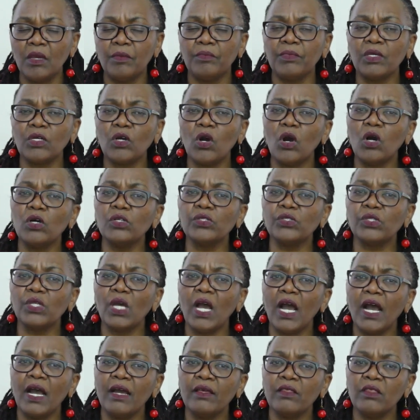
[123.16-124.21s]
because
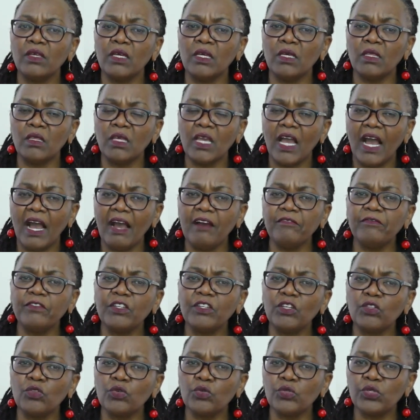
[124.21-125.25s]
they are
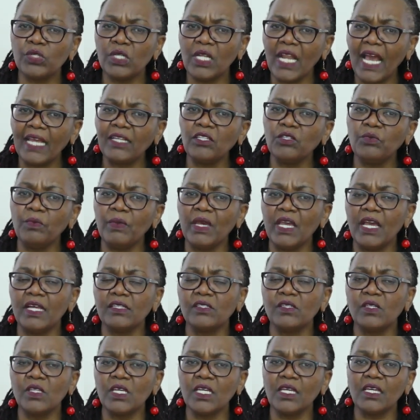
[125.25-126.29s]
having those nightmares,
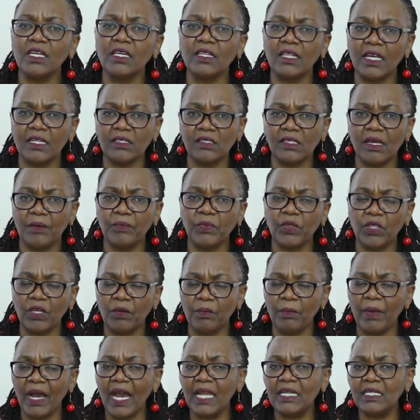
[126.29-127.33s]
thinking that something
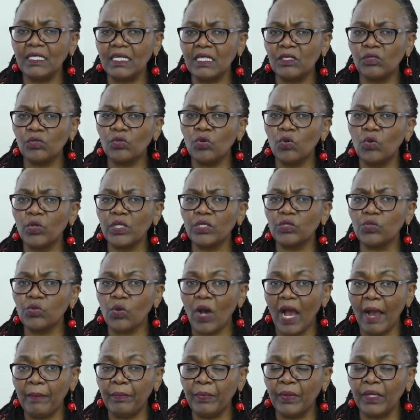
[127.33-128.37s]
bad is going to
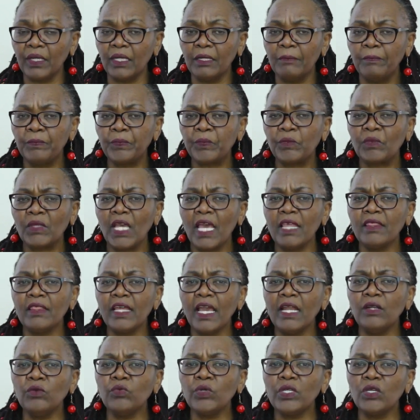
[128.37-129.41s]
happen. And
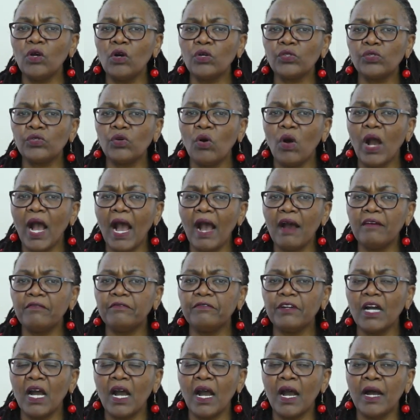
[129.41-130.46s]
then we also have
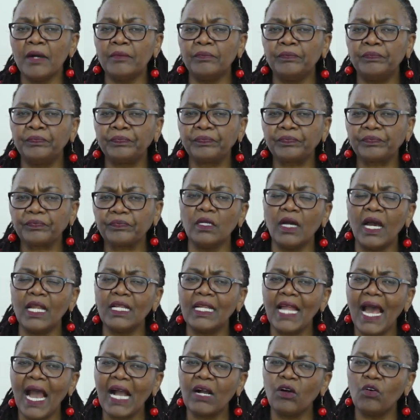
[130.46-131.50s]
a
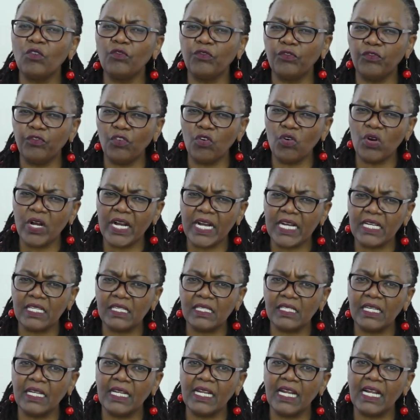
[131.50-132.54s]
lack of focus
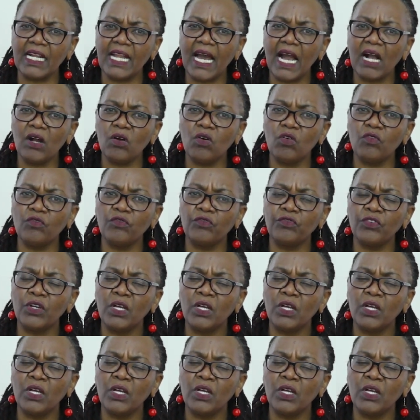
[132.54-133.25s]
and a lack of